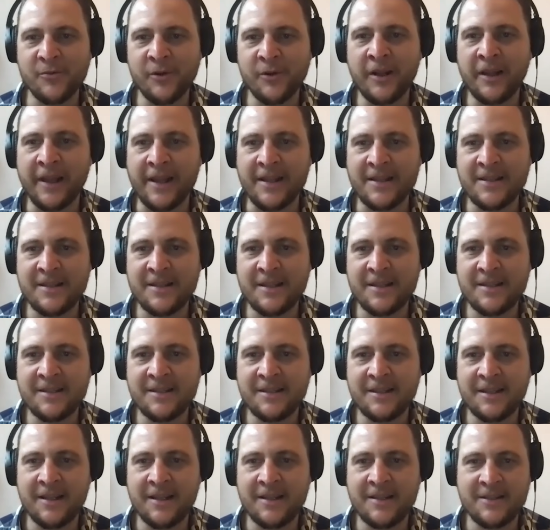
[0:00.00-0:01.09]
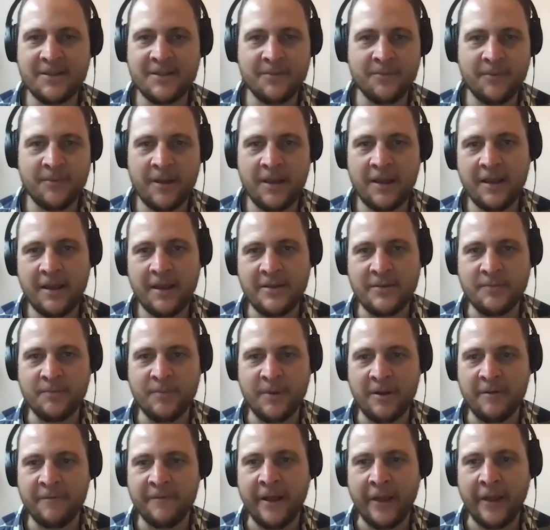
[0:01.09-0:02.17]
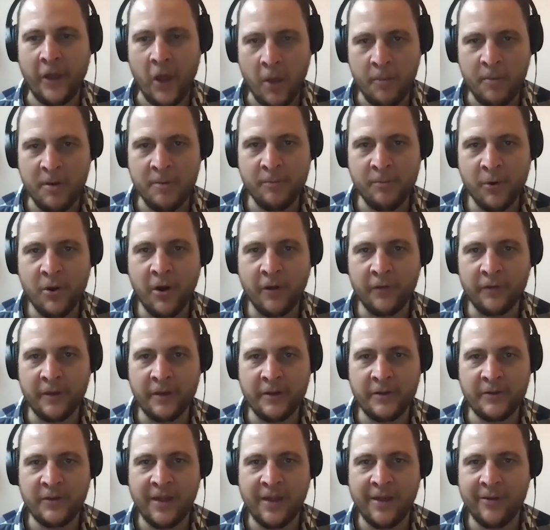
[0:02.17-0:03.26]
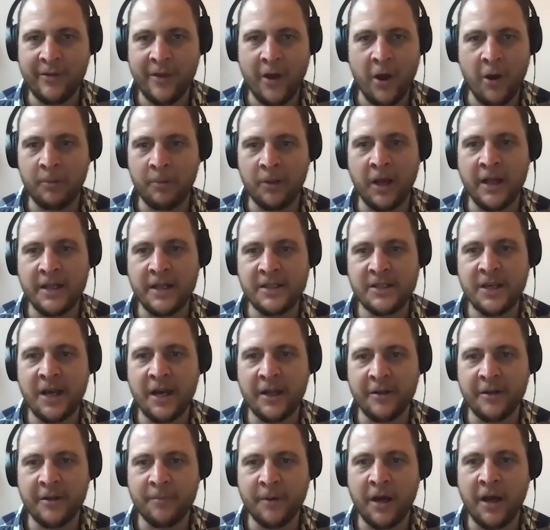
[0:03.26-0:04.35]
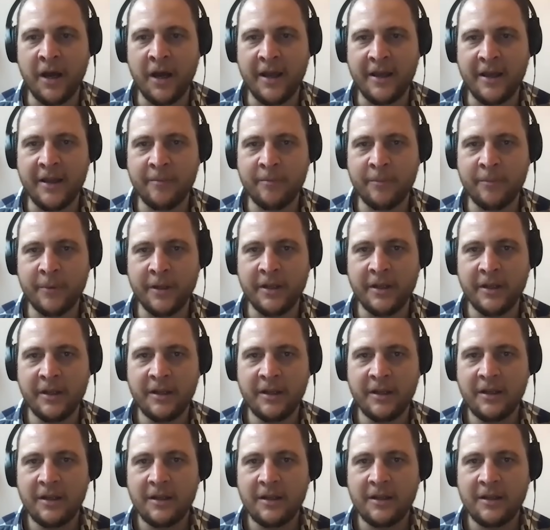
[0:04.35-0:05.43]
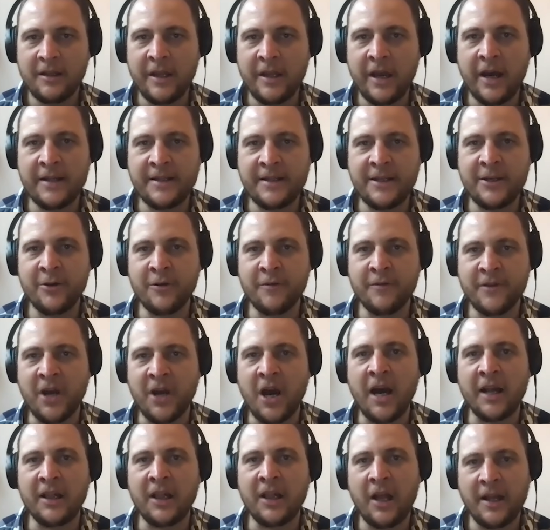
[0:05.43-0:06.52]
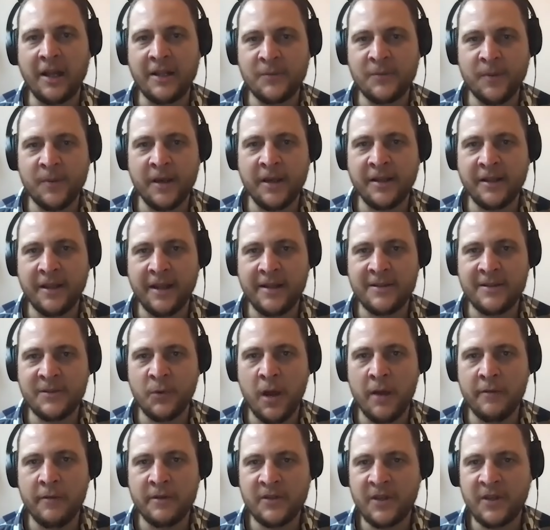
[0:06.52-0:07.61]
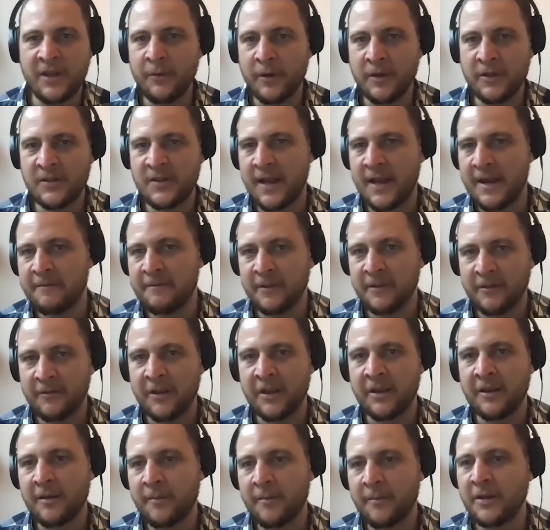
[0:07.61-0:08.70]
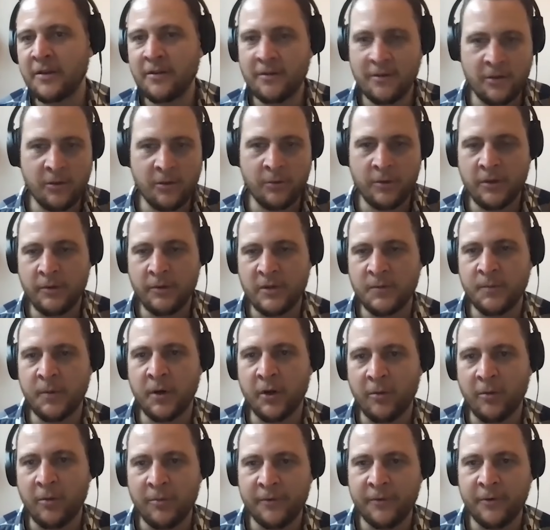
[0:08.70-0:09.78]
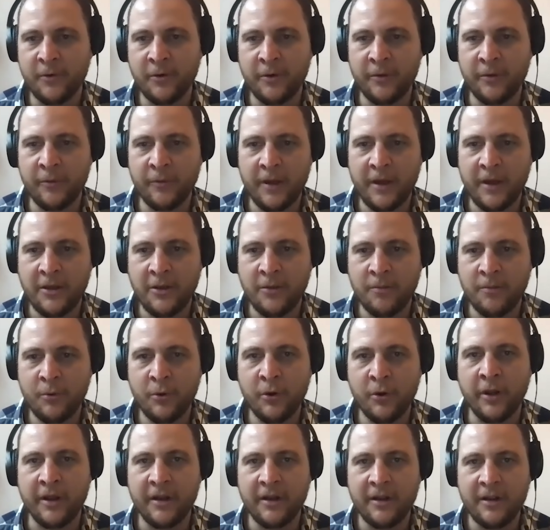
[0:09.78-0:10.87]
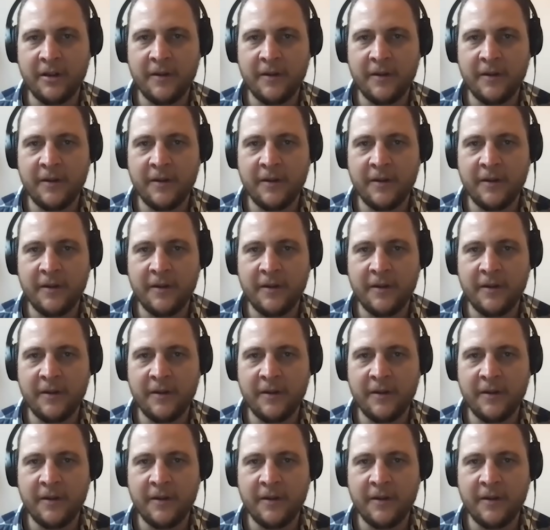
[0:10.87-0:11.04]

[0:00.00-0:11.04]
Really, he's been a fairly open book on this. They're blindsided by it, but the idea of guidelines being there to oversee what's safe living. I mean, you were spot on before in how you put it.